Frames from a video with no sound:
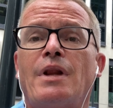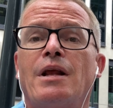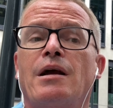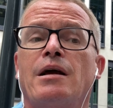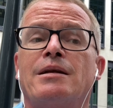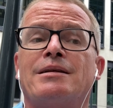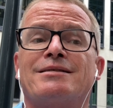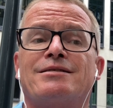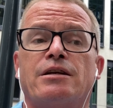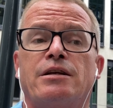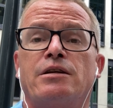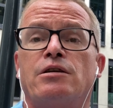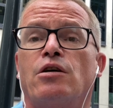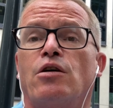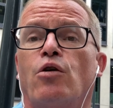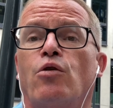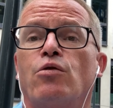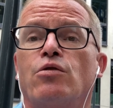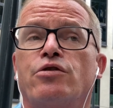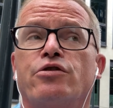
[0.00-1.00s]
and in
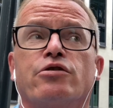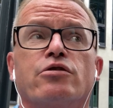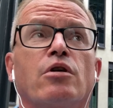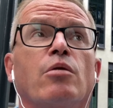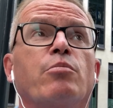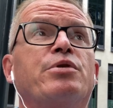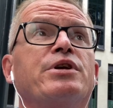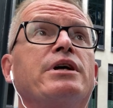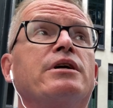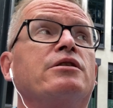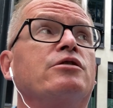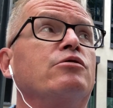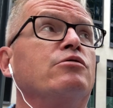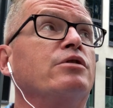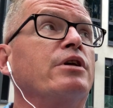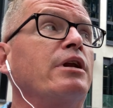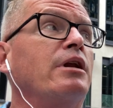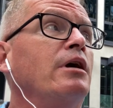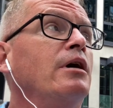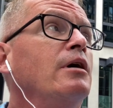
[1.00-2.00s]
the whole European
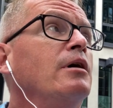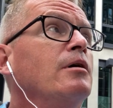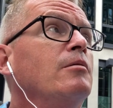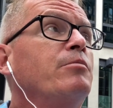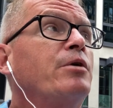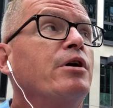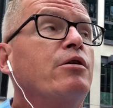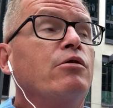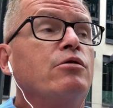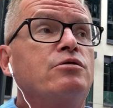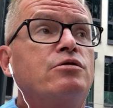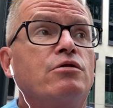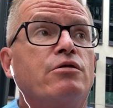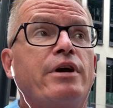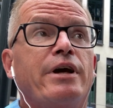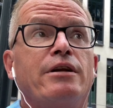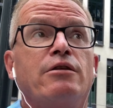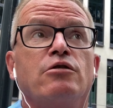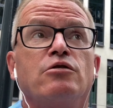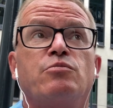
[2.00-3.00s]
Union because you
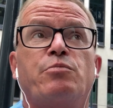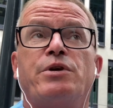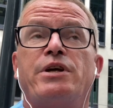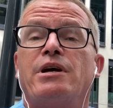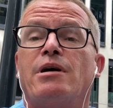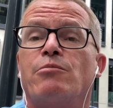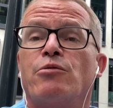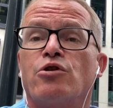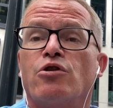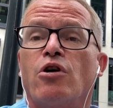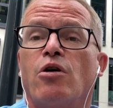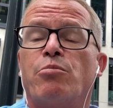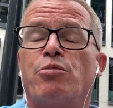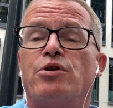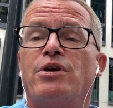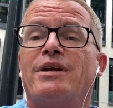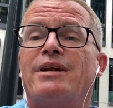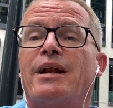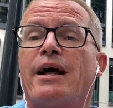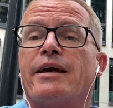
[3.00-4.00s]
cannot be a
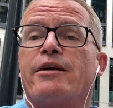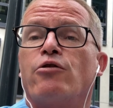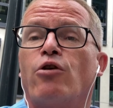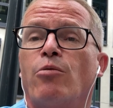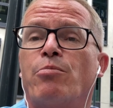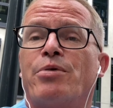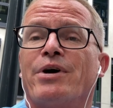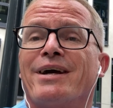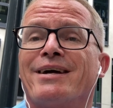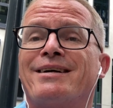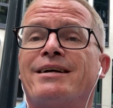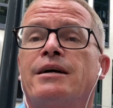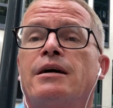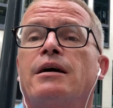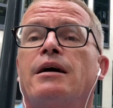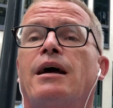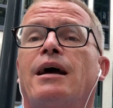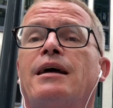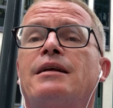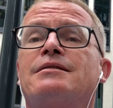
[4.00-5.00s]
monopoly like OPEC
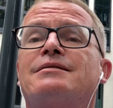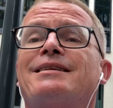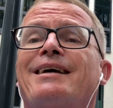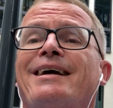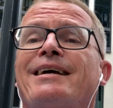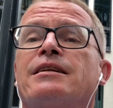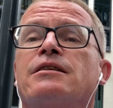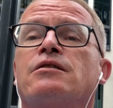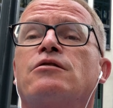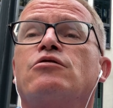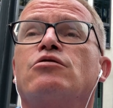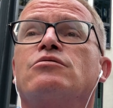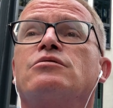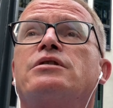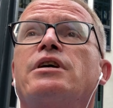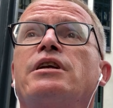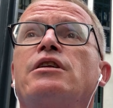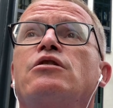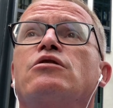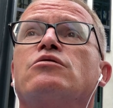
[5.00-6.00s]
and then
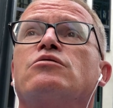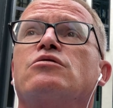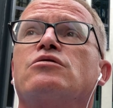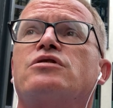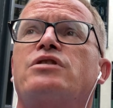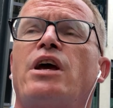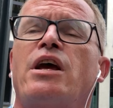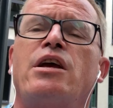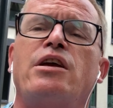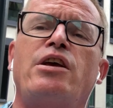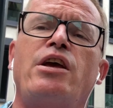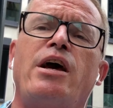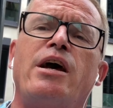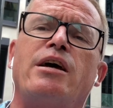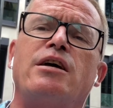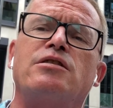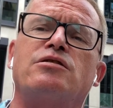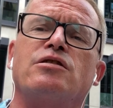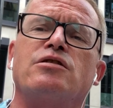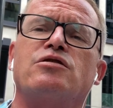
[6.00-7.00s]
continue to say,
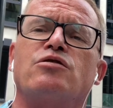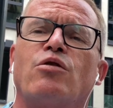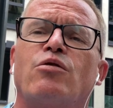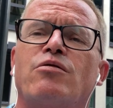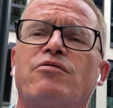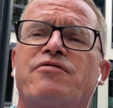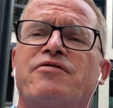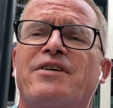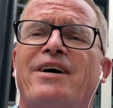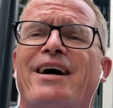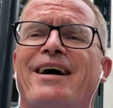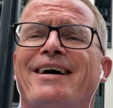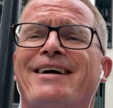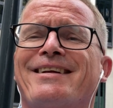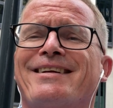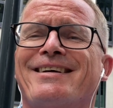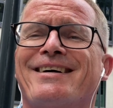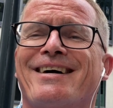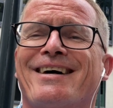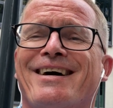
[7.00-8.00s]
yes, it's all
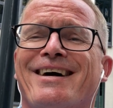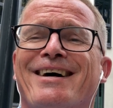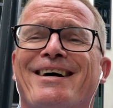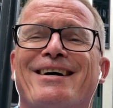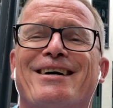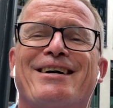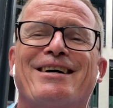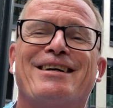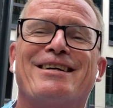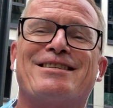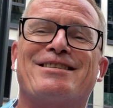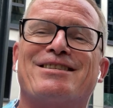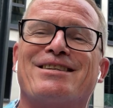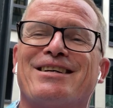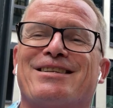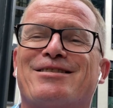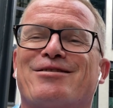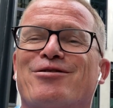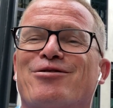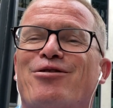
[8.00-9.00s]
fine, yeah, it's
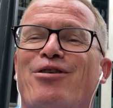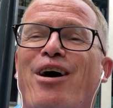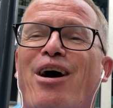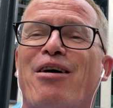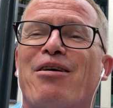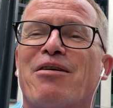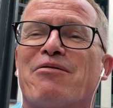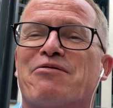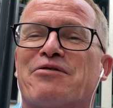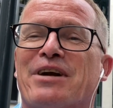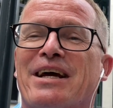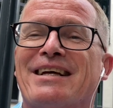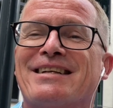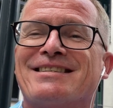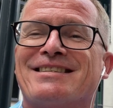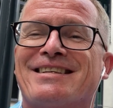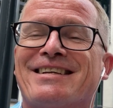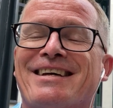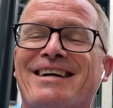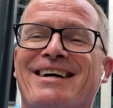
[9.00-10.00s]
just, you know, our
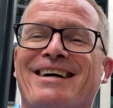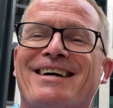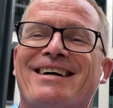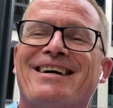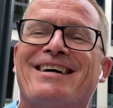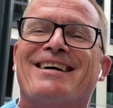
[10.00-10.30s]
friends here.